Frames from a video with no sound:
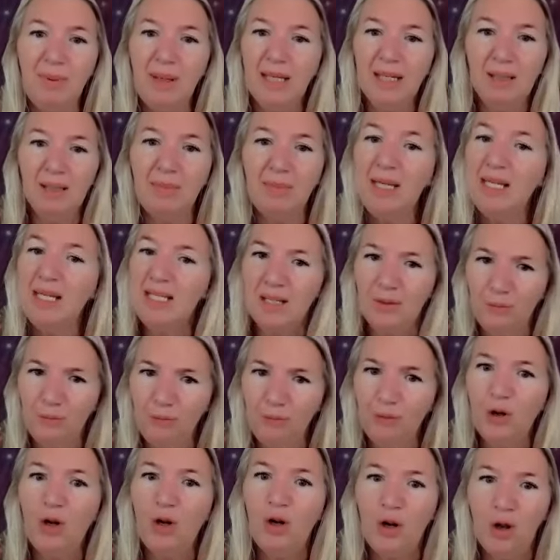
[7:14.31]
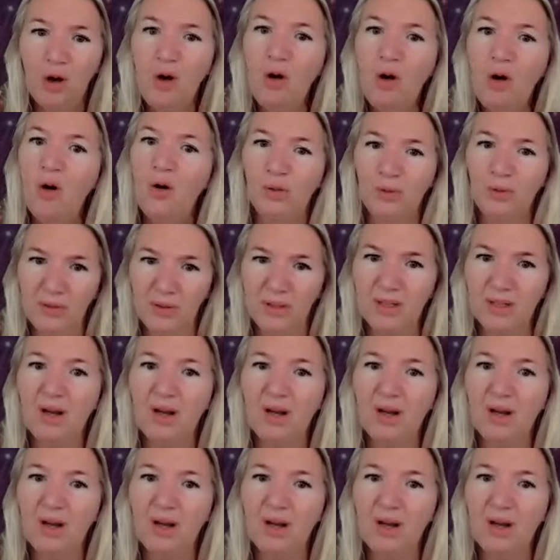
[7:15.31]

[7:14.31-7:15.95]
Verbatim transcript: being a medium for a long